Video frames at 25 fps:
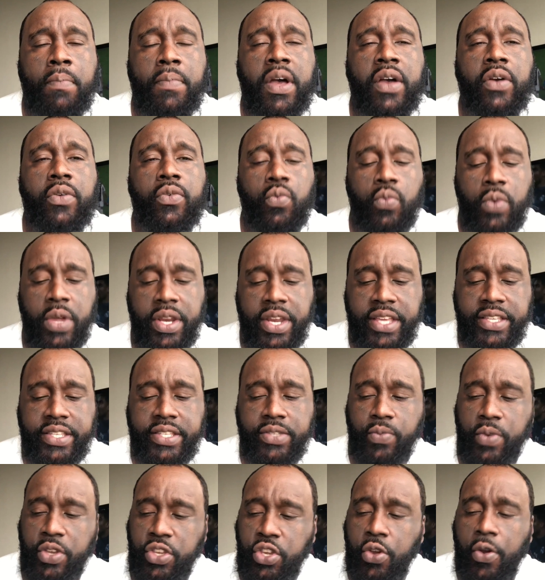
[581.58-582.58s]
But
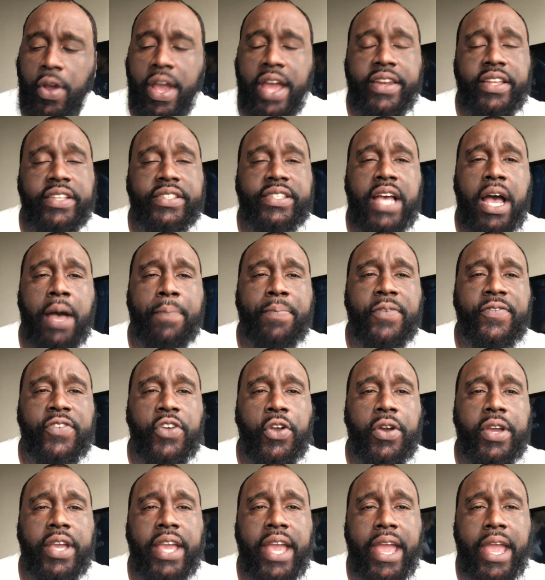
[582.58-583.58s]
when you're at the top
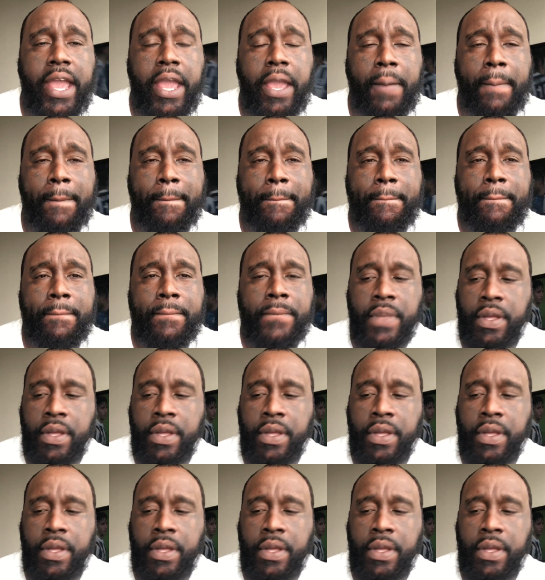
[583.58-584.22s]
of your game,